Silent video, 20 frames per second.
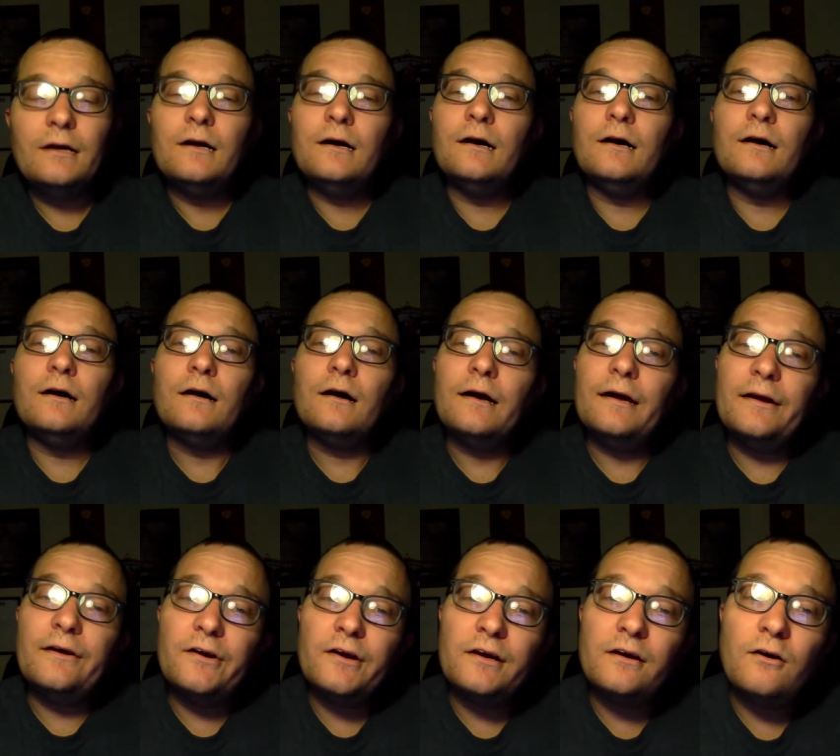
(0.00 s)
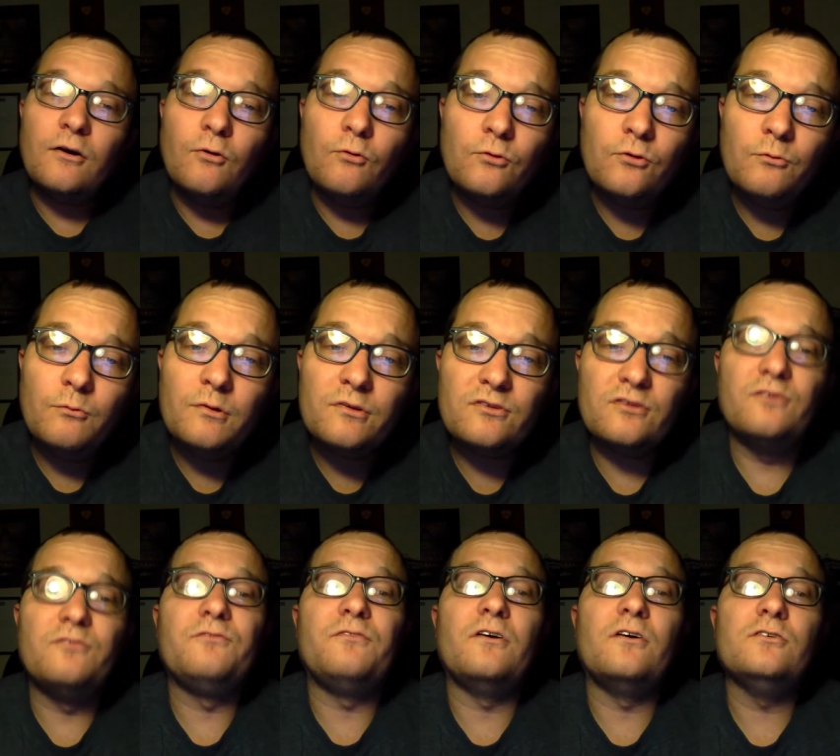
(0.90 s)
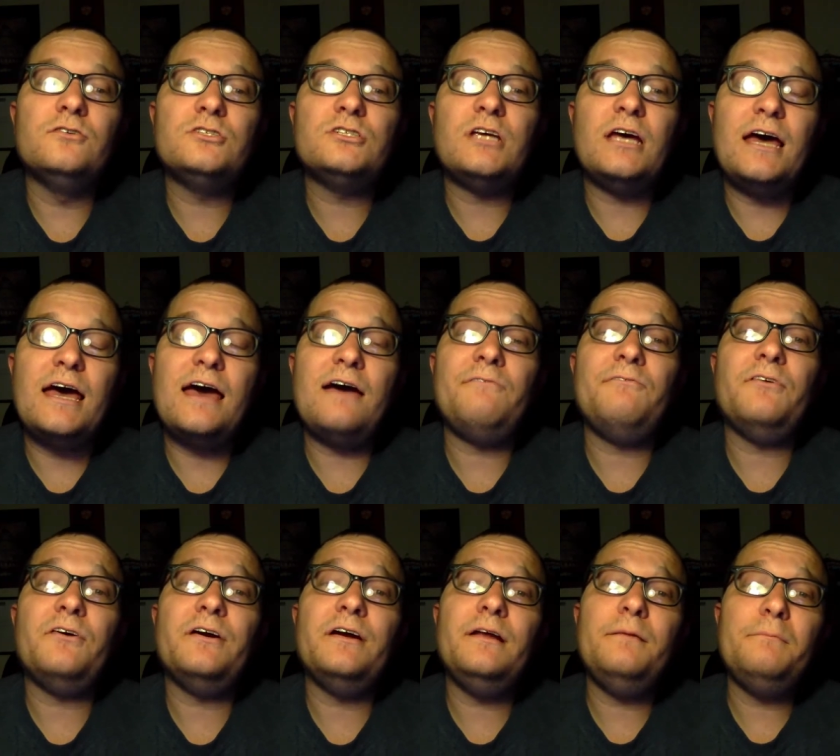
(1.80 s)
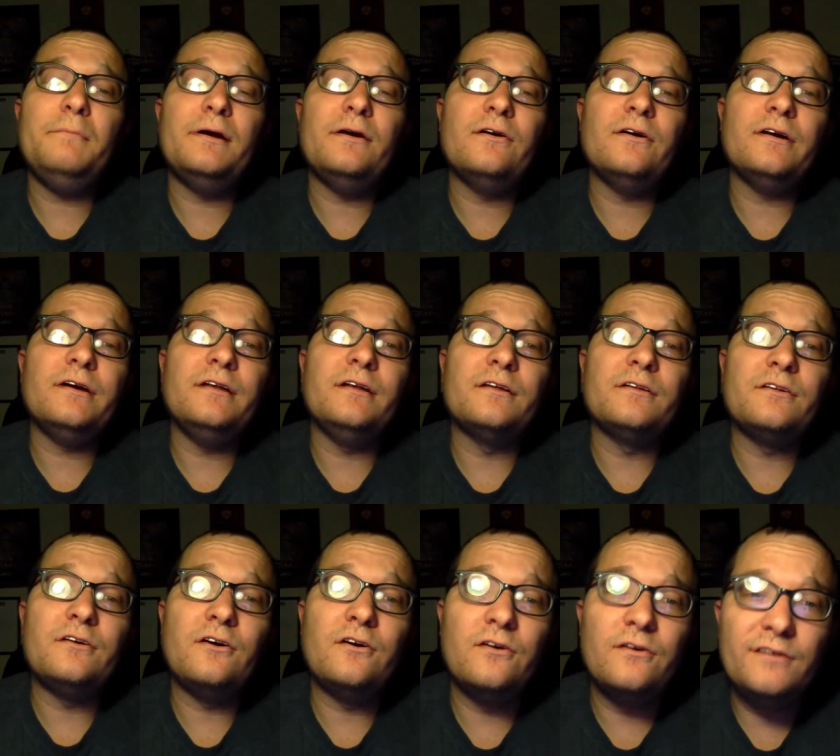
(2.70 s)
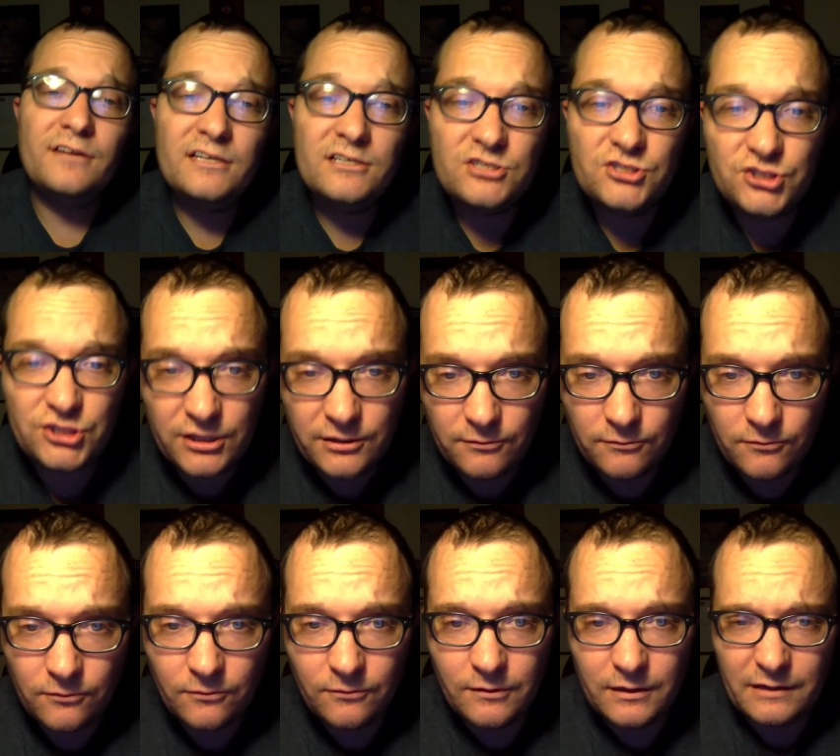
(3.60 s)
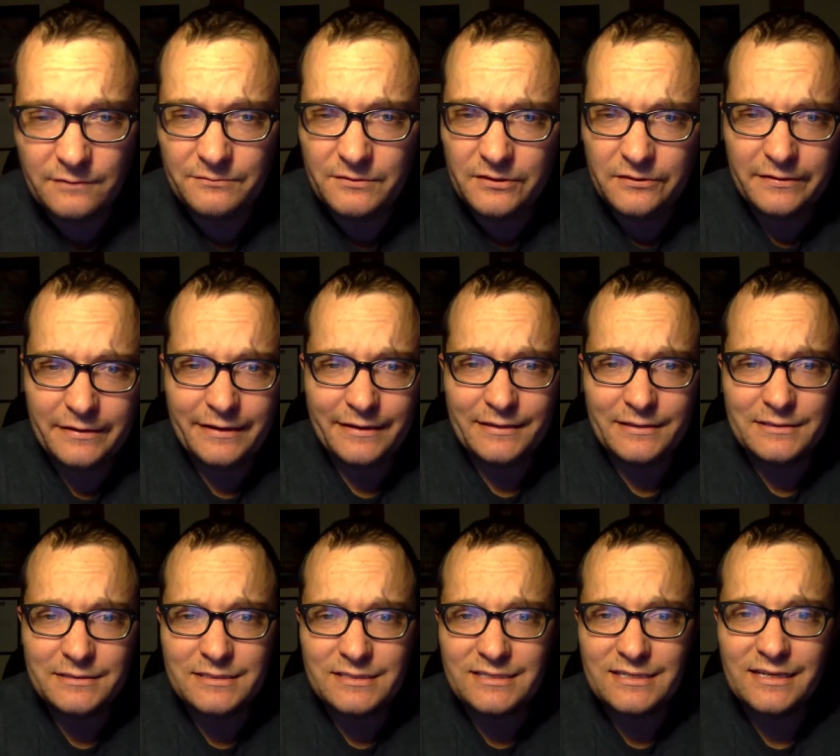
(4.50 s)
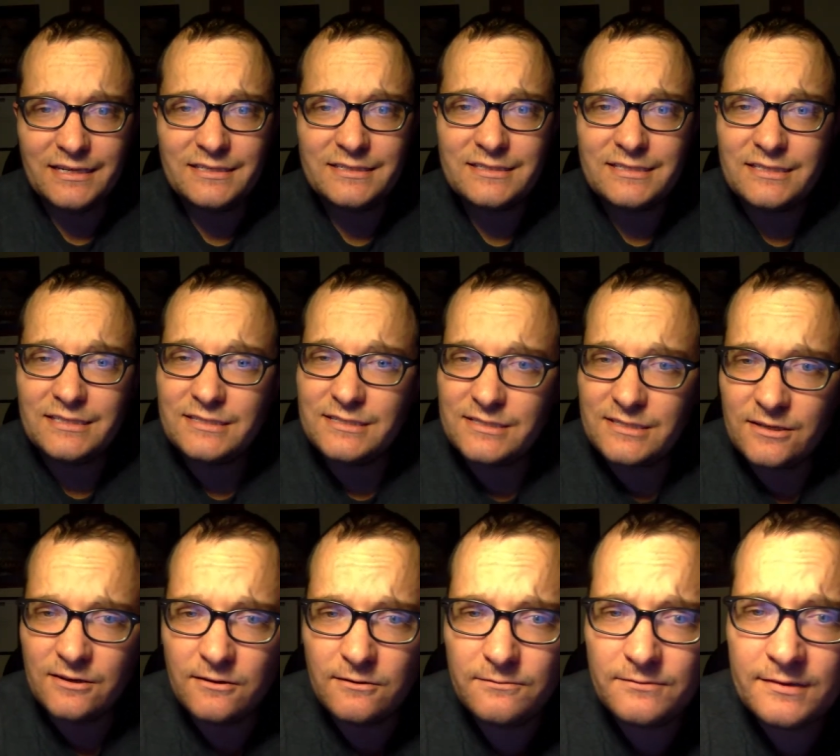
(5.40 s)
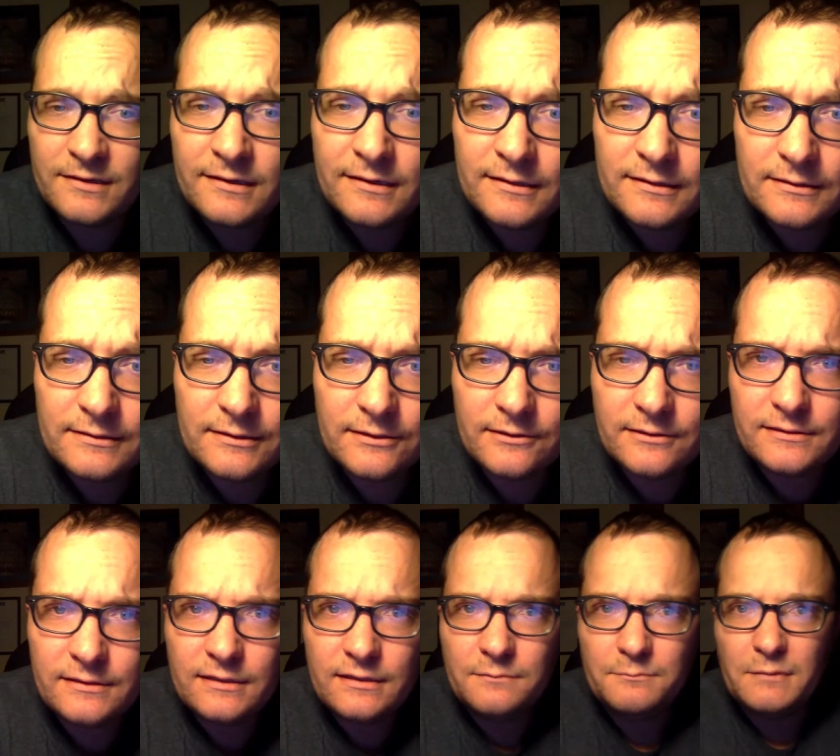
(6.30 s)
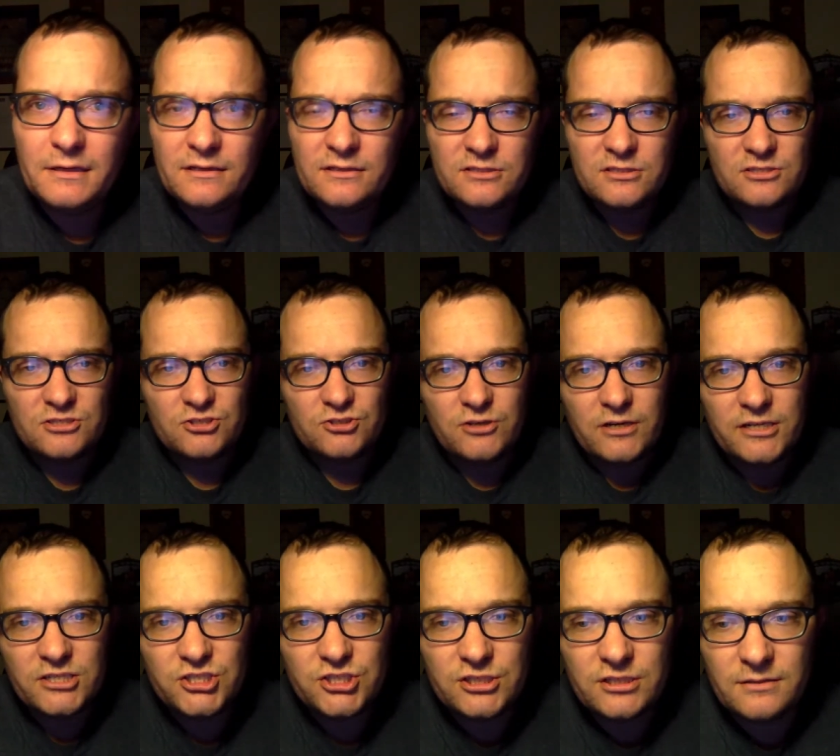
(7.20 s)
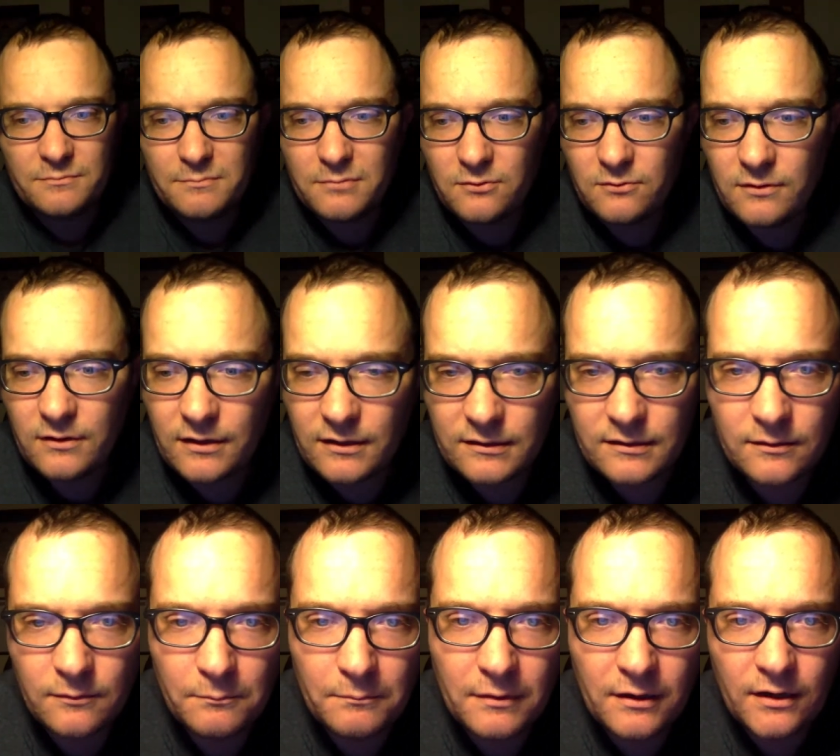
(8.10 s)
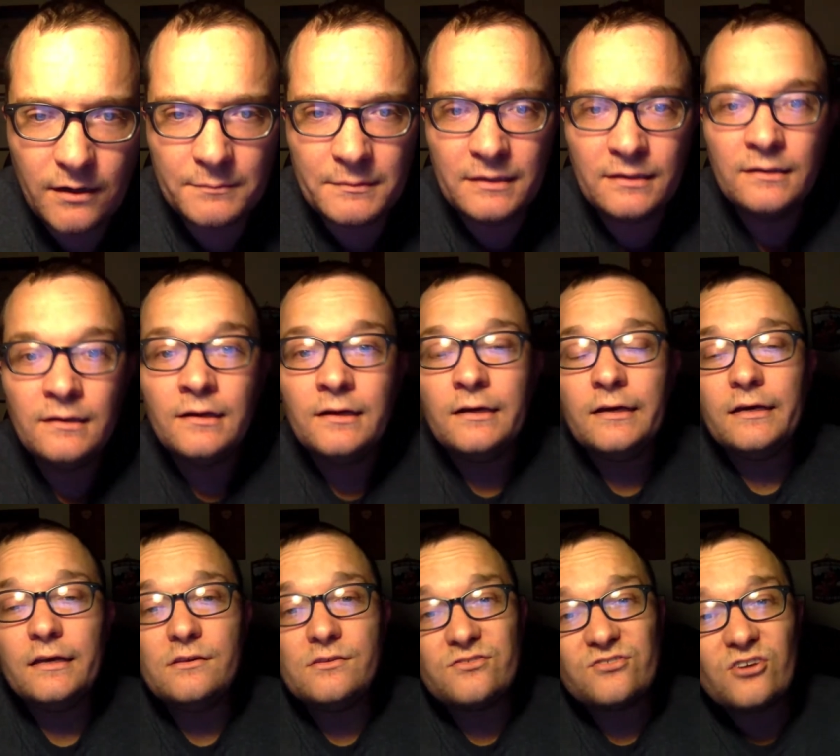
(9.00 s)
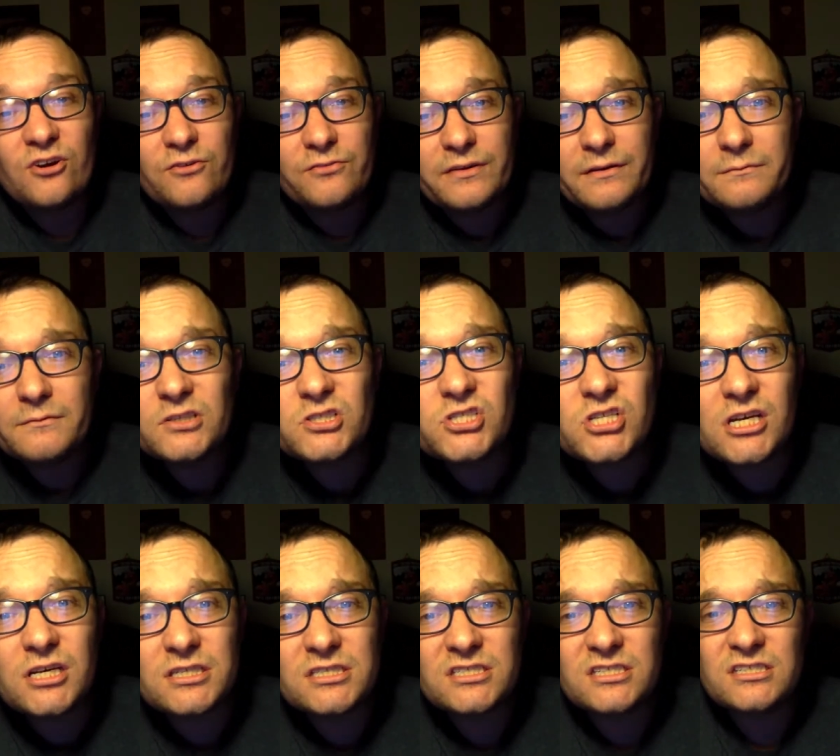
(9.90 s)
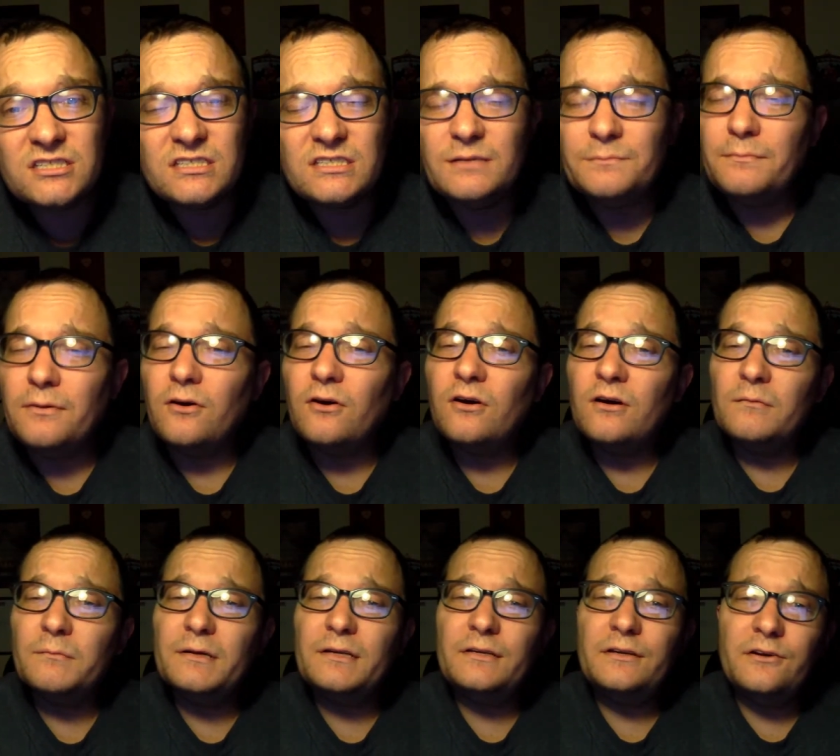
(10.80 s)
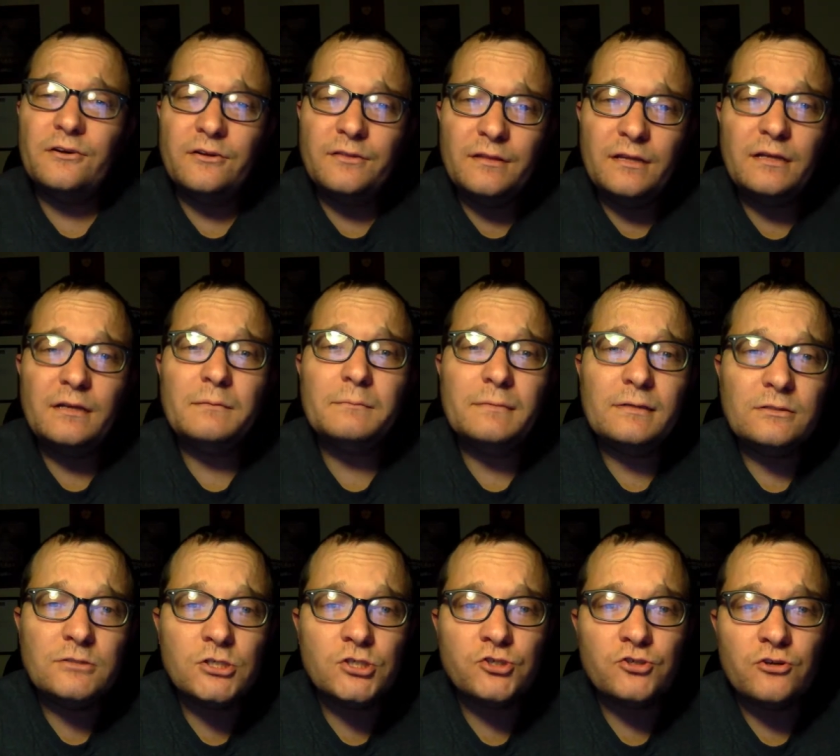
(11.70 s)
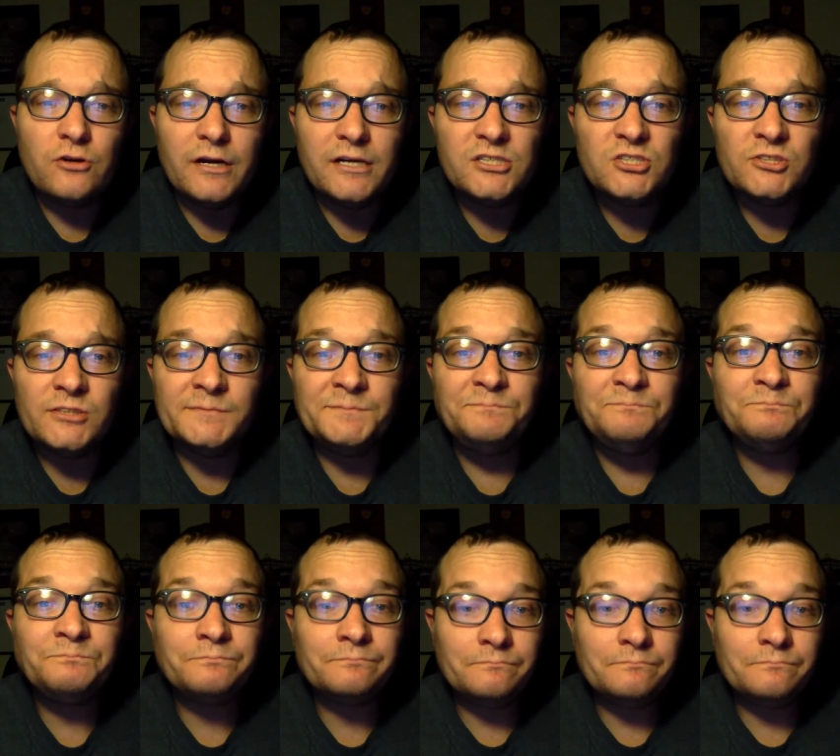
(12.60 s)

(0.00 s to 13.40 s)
Uh, Eric Holder was the first African American Attorney General of the United States. He served during the administration of Barack Obama he served in the Justice Department during the administration